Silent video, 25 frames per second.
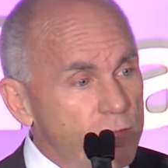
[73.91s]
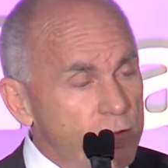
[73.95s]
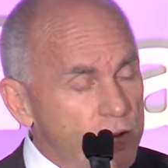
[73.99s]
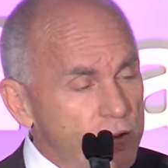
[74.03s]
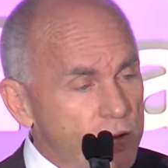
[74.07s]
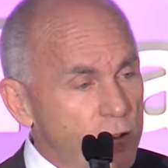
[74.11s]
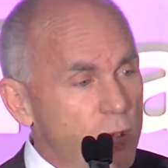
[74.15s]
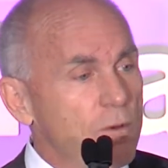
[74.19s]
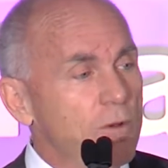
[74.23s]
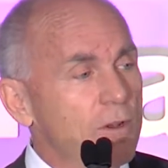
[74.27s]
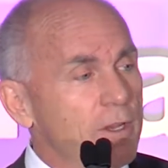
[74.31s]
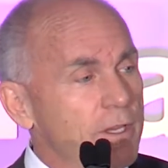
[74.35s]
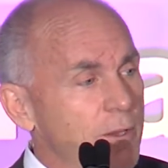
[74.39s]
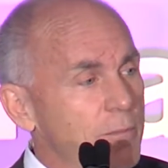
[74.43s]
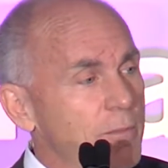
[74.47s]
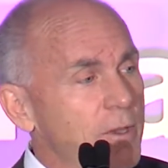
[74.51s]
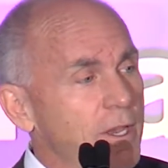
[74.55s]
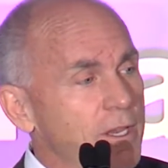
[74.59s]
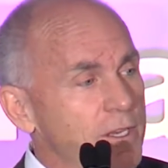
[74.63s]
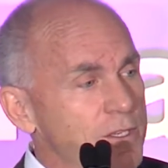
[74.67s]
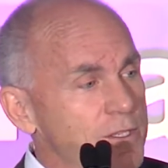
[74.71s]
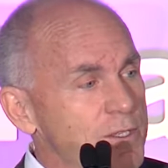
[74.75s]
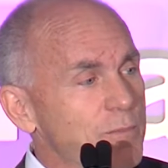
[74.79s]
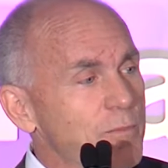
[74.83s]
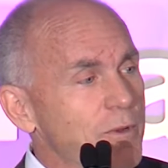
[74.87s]
totally
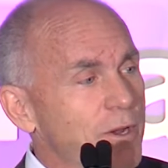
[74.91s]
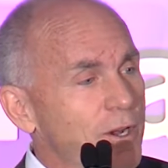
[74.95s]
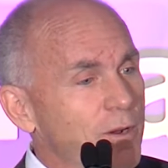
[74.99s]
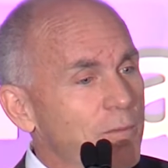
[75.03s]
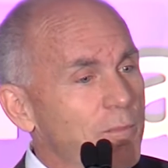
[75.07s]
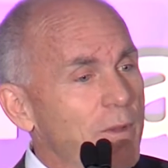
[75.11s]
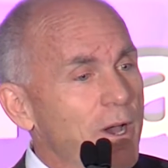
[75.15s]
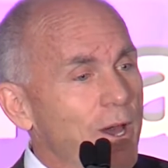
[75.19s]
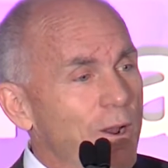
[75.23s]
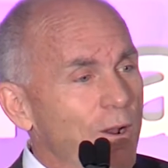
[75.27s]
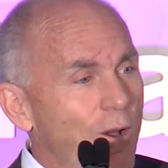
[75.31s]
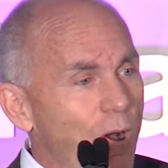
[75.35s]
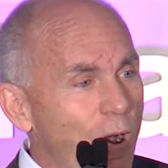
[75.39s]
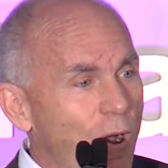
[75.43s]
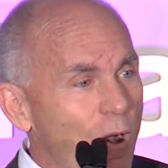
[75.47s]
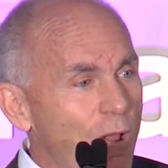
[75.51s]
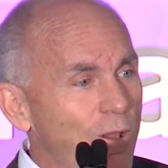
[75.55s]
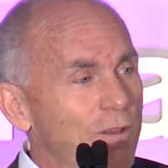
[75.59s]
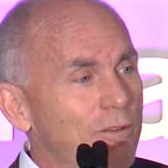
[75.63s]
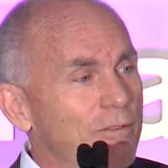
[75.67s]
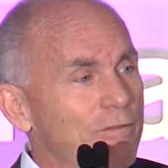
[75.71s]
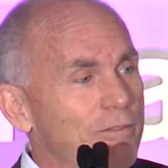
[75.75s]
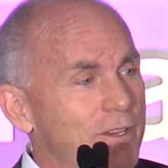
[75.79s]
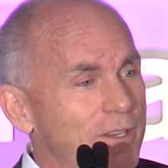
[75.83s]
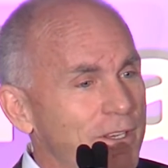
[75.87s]
amazed, Mayor, about
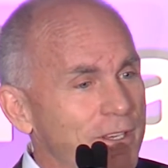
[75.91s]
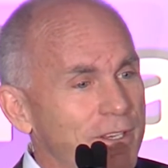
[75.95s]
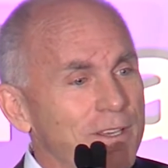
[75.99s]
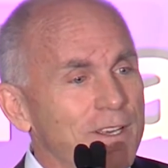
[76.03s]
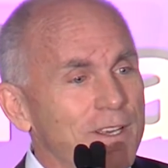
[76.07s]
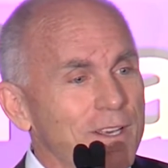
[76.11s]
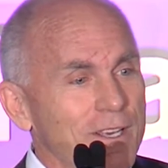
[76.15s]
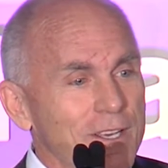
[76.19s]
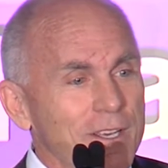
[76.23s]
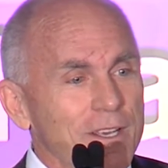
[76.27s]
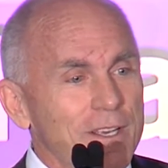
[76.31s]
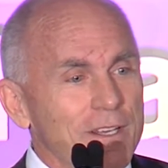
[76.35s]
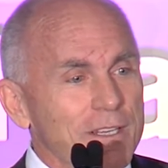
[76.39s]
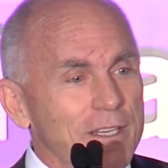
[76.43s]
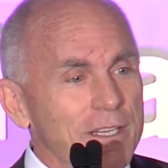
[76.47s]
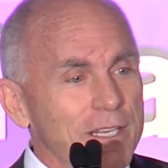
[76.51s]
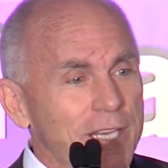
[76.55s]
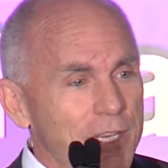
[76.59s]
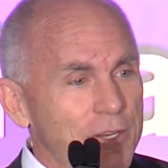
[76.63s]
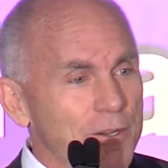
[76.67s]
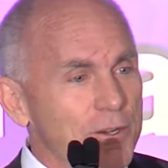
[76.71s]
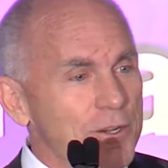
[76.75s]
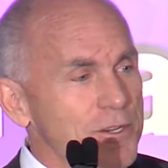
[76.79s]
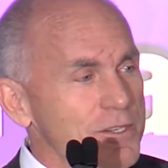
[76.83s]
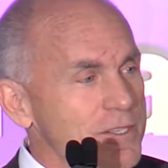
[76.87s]
all of the
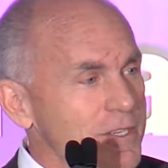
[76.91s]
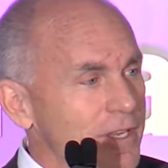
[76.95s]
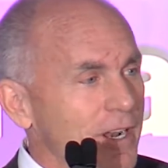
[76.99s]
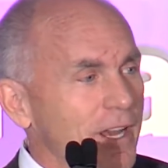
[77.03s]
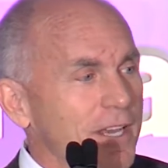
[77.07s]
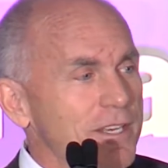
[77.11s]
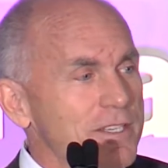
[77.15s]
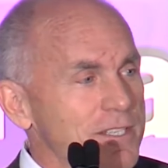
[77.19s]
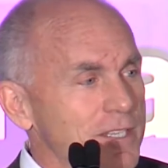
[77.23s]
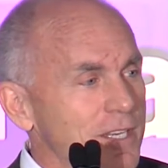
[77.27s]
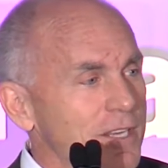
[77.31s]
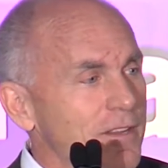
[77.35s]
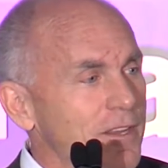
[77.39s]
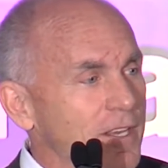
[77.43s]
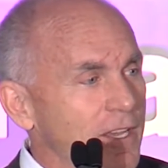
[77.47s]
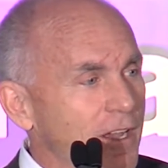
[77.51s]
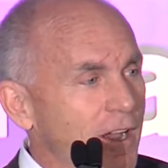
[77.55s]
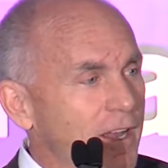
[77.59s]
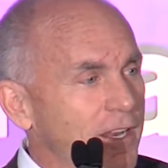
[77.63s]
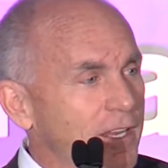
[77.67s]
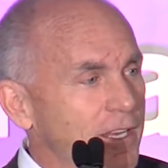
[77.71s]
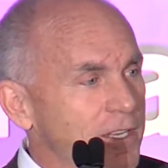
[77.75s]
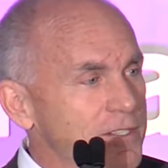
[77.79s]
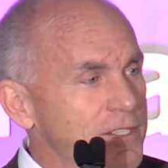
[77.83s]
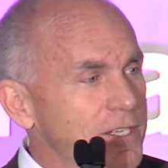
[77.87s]
leaders that I see in the
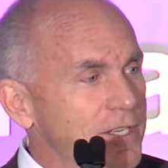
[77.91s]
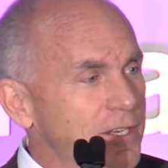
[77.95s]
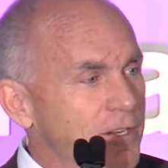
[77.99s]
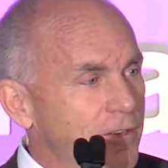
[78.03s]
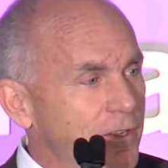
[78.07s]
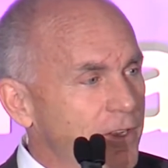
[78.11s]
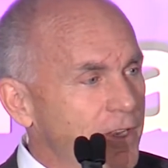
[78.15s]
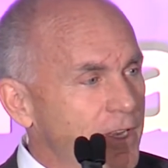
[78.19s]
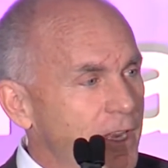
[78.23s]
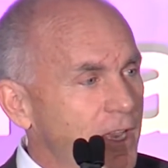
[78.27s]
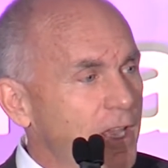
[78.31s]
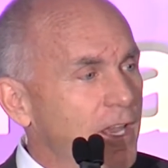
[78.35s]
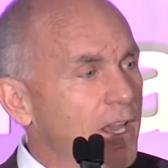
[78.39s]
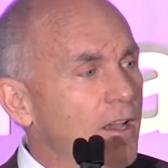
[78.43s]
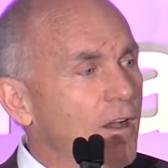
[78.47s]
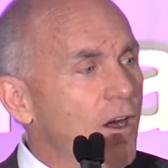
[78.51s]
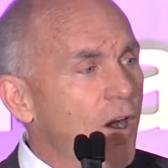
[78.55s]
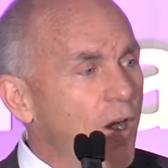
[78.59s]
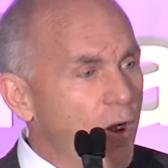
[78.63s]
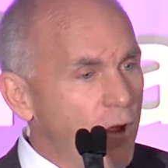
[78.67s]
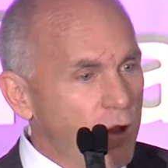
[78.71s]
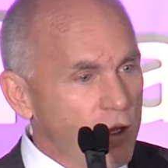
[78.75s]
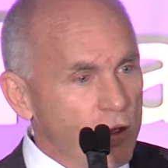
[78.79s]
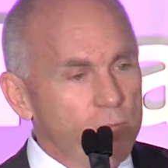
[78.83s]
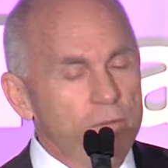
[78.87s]
audience here today
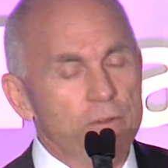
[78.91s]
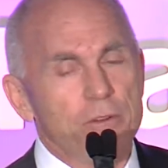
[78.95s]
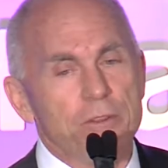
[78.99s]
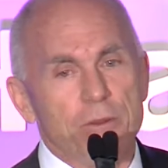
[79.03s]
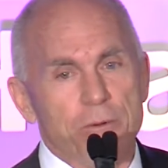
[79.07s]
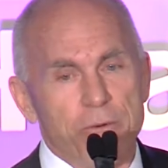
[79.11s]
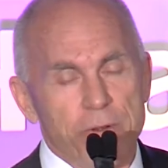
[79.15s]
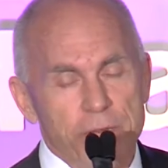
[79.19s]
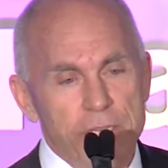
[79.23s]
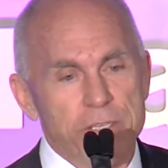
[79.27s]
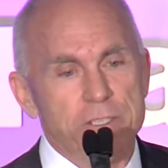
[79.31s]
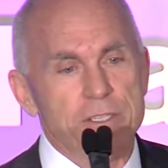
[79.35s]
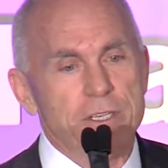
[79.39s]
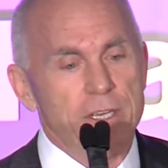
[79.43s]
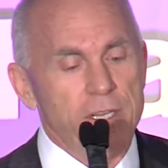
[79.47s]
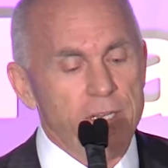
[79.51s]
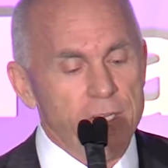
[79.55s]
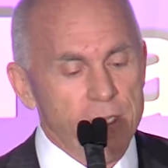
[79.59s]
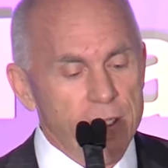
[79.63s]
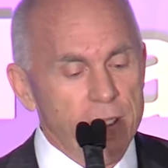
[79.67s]
all over the region.